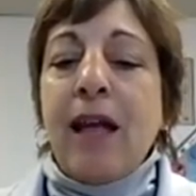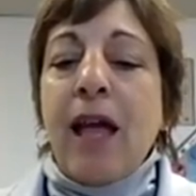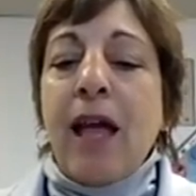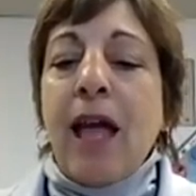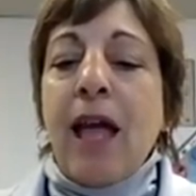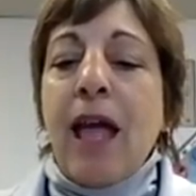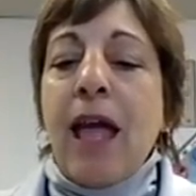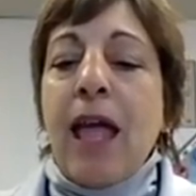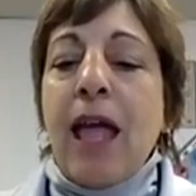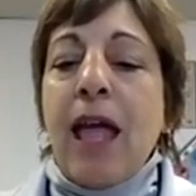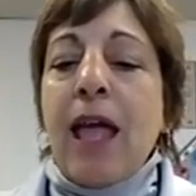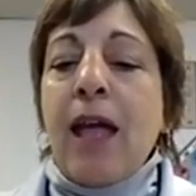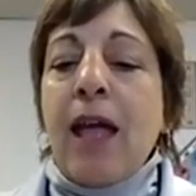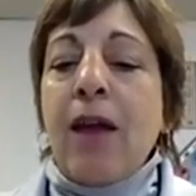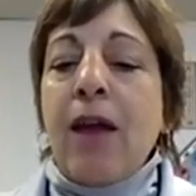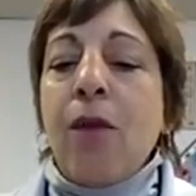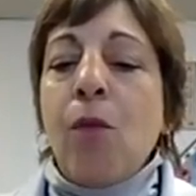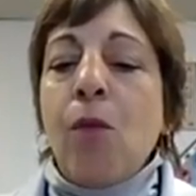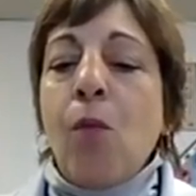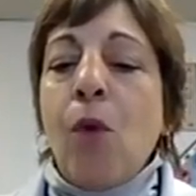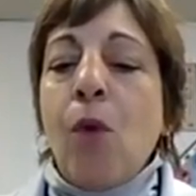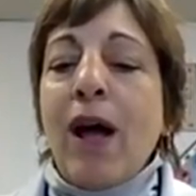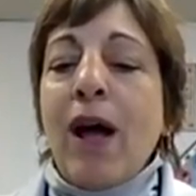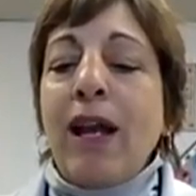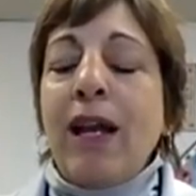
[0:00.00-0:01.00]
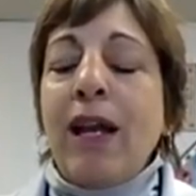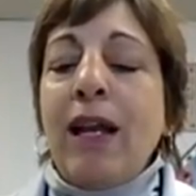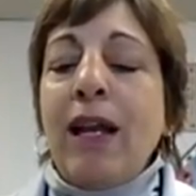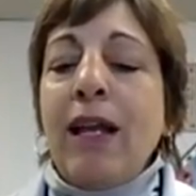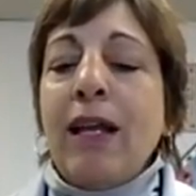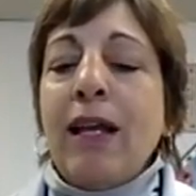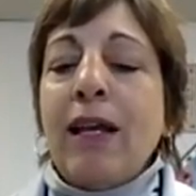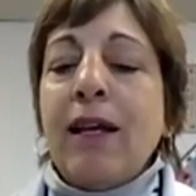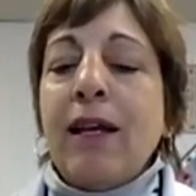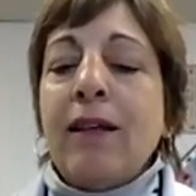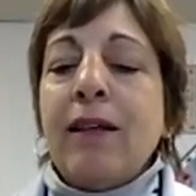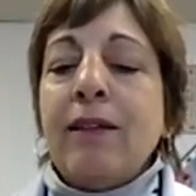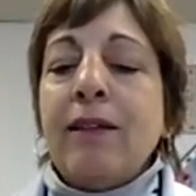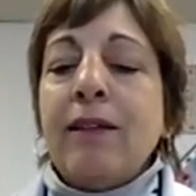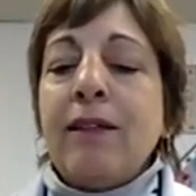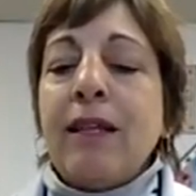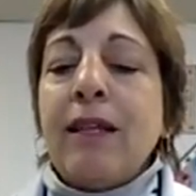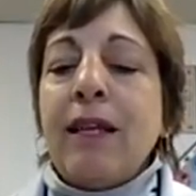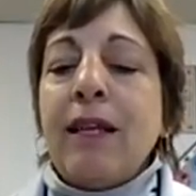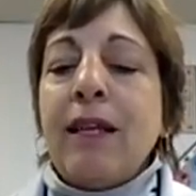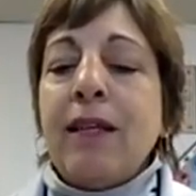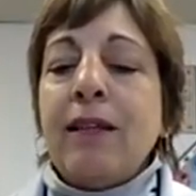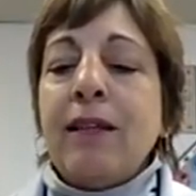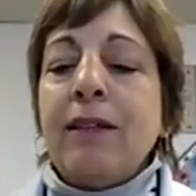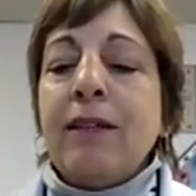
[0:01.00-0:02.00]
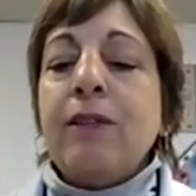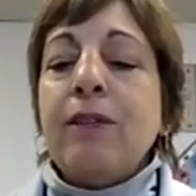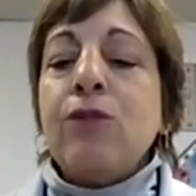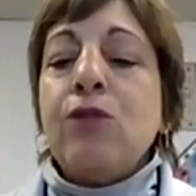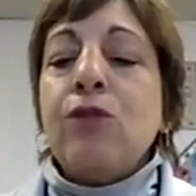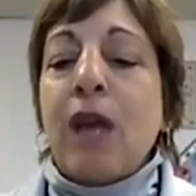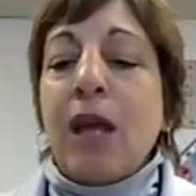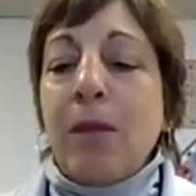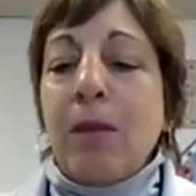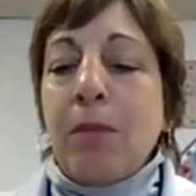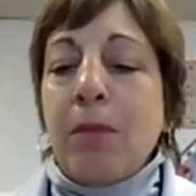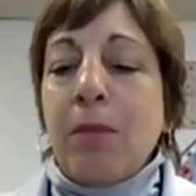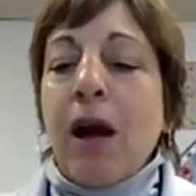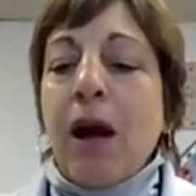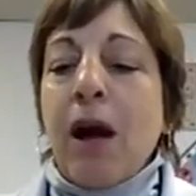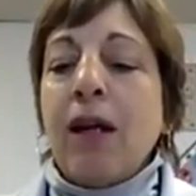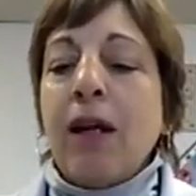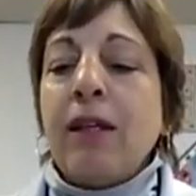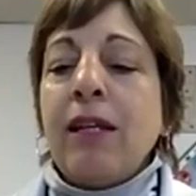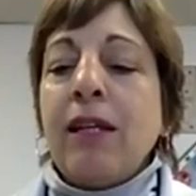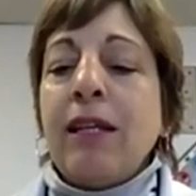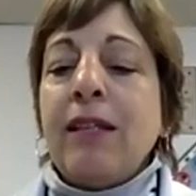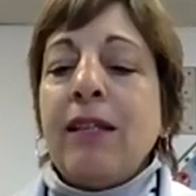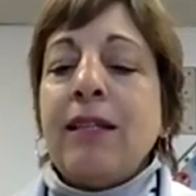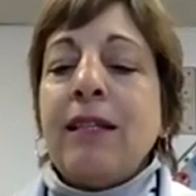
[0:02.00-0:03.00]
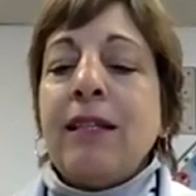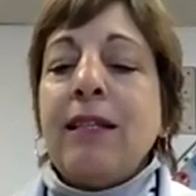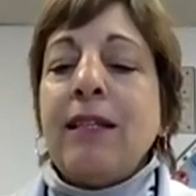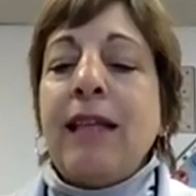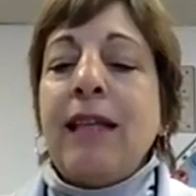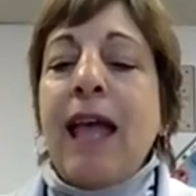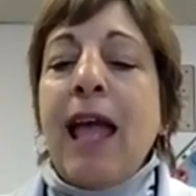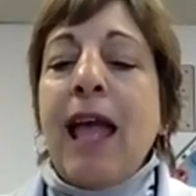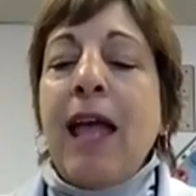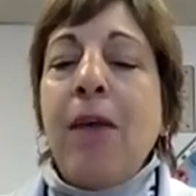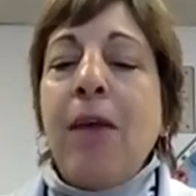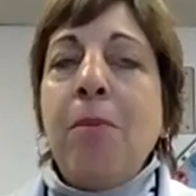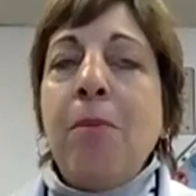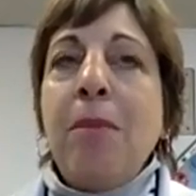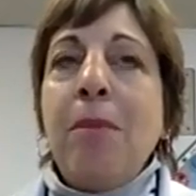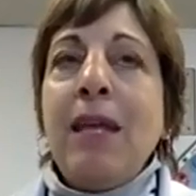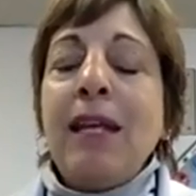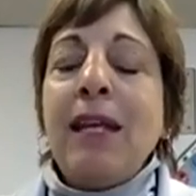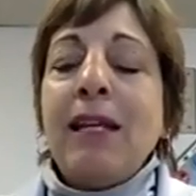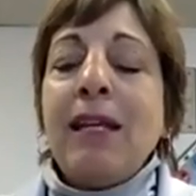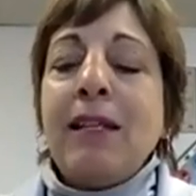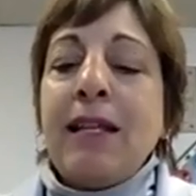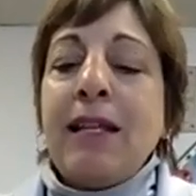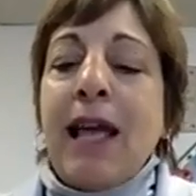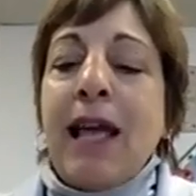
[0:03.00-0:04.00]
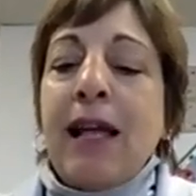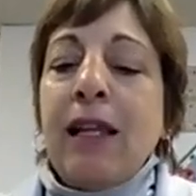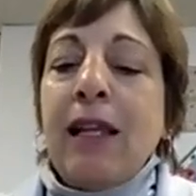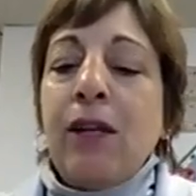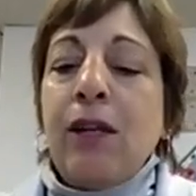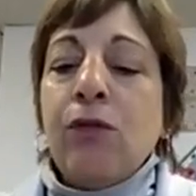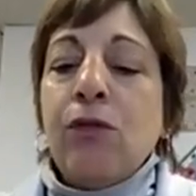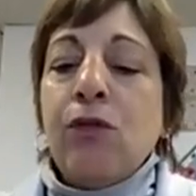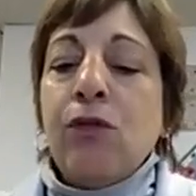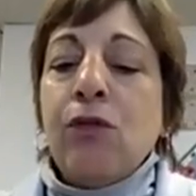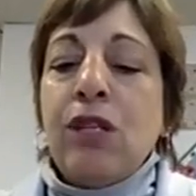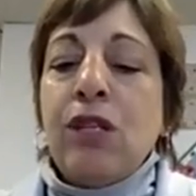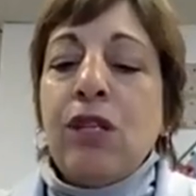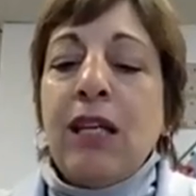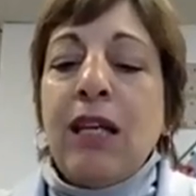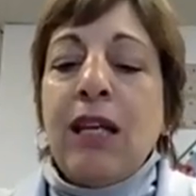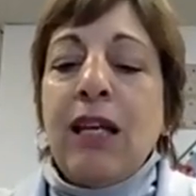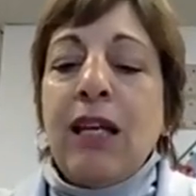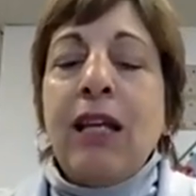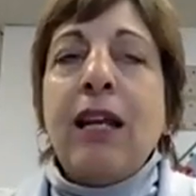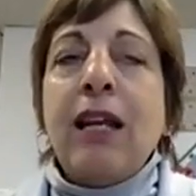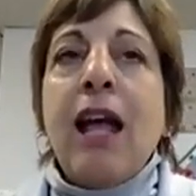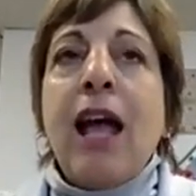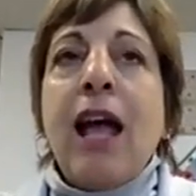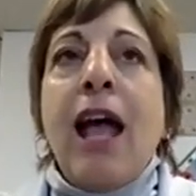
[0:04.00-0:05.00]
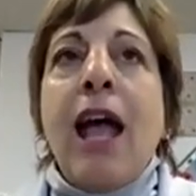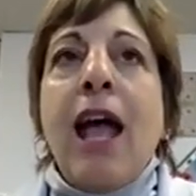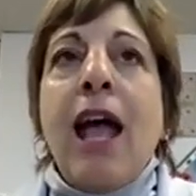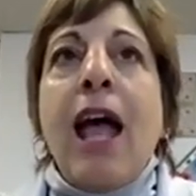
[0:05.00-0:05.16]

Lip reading: And what it is, it's trademarked. It's a 10-minute daily routine.